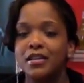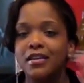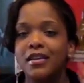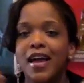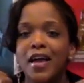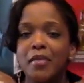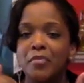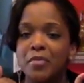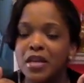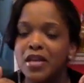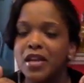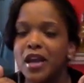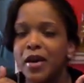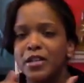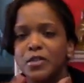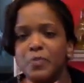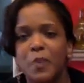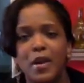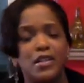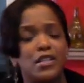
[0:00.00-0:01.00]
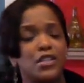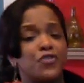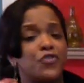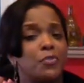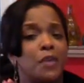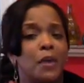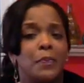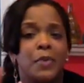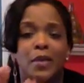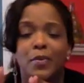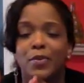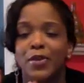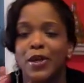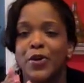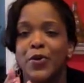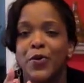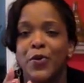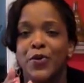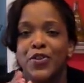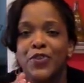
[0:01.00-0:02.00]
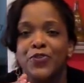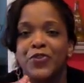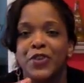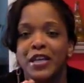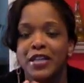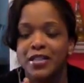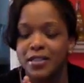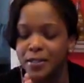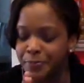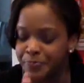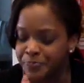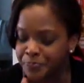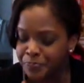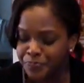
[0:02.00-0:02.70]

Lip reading: let me know, especially for my people that are on the fence.